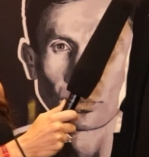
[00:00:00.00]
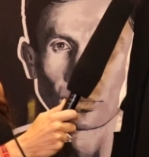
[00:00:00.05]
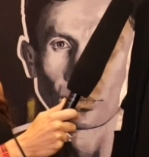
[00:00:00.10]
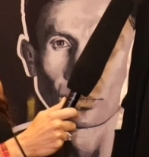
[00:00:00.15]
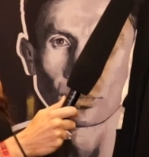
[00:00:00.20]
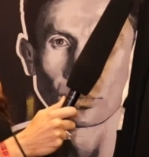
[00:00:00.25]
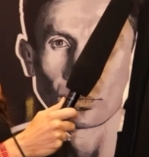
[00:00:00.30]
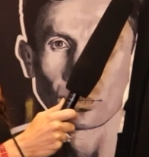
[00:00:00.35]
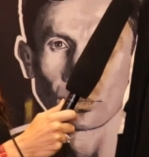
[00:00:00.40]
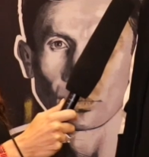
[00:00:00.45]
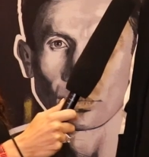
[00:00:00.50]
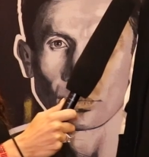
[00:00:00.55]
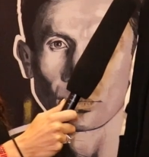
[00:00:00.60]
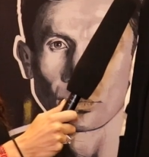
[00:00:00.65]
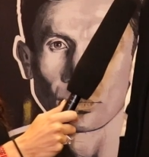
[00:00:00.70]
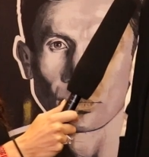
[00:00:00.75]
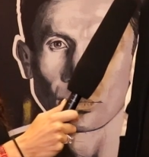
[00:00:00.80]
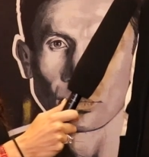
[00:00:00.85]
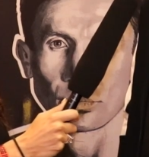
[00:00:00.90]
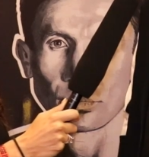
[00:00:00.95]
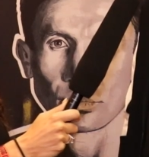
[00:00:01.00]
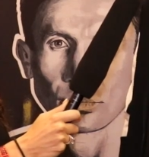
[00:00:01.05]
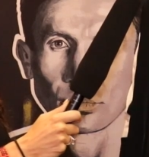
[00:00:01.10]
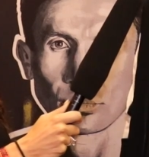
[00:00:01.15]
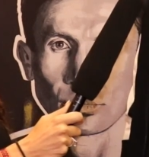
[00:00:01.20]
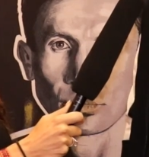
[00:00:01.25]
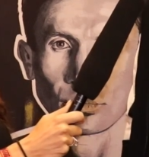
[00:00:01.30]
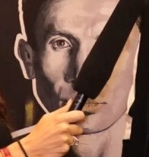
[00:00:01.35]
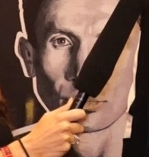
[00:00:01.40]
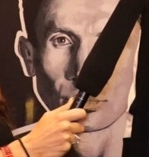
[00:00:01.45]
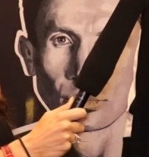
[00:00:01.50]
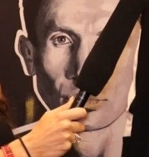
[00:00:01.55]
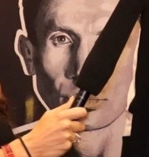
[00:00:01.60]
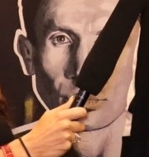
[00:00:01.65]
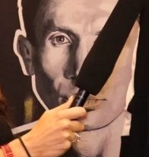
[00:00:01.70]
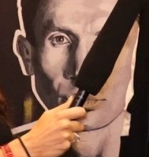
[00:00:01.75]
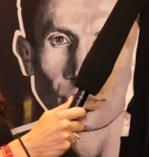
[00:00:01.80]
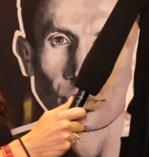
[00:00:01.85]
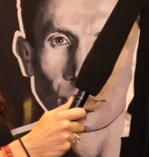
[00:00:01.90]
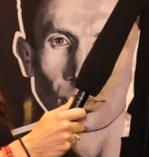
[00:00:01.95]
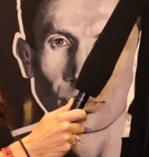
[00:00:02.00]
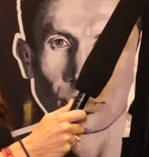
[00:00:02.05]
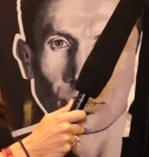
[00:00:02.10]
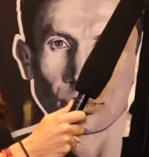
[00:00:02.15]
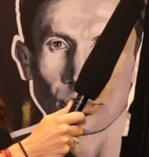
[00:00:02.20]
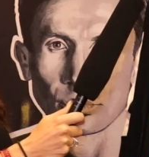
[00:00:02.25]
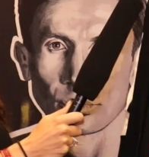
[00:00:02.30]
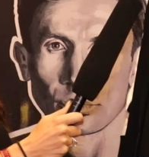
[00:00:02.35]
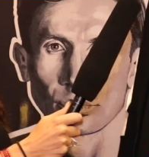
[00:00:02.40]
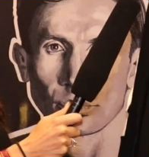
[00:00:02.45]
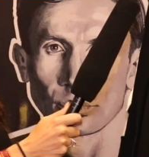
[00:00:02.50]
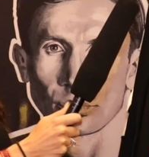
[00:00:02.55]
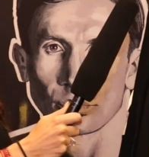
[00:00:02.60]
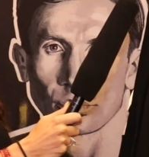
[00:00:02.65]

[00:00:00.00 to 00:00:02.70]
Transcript: (not speaking)